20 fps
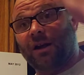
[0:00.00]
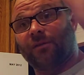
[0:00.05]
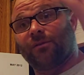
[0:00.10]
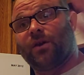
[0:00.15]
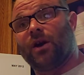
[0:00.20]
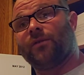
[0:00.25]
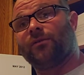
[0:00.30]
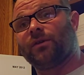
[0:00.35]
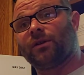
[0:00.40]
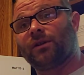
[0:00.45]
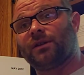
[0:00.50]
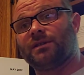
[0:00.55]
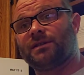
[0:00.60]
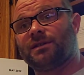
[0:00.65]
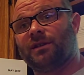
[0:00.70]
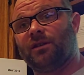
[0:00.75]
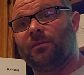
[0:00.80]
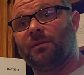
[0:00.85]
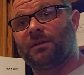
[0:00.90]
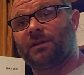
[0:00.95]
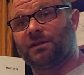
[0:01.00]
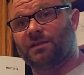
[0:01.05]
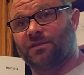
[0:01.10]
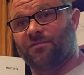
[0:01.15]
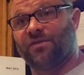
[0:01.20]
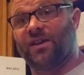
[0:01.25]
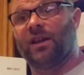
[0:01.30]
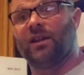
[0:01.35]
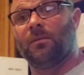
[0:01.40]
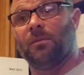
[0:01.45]
of cover and concealment that's
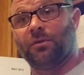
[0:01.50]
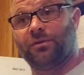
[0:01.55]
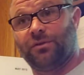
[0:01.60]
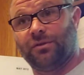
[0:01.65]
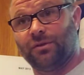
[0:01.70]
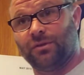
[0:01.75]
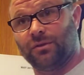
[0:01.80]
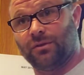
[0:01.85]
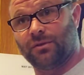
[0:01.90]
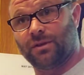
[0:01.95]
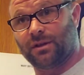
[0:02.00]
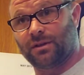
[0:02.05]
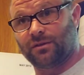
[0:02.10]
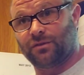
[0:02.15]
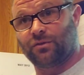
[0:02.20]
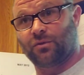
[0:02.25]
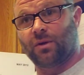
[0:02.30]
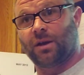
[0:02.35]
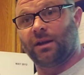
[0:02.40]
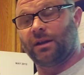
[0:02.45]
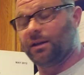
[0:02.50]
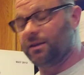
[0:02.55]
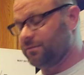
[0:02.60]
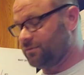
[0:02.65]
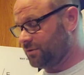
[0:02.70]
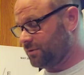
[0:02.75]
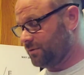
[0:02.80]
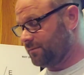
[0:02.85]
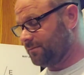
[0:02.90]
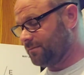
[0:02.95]
available to you, that the terrain
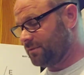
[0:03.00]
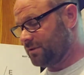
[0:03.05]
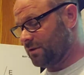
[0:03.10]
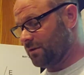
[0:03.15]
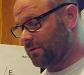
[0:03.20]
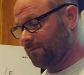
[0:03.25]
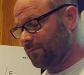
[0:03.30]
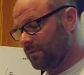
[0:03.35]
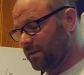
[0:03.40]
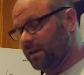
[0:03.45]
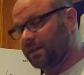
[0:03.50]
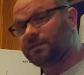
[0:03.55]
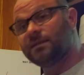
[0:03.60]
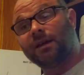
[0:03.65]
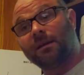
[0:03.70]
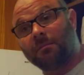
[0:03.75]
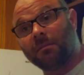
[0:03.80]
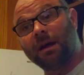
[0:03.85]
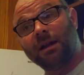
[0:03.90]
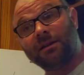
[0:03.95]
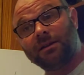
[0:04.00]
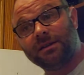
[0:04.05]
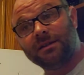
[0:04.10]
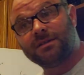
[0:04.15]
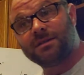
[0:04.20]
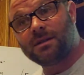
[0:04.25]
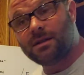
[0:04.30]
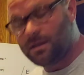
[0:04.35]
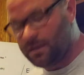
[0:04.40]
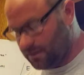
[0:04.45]
gives you. So that's that
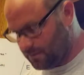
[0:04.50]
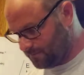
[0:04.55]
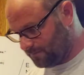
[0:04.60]
MET-TC.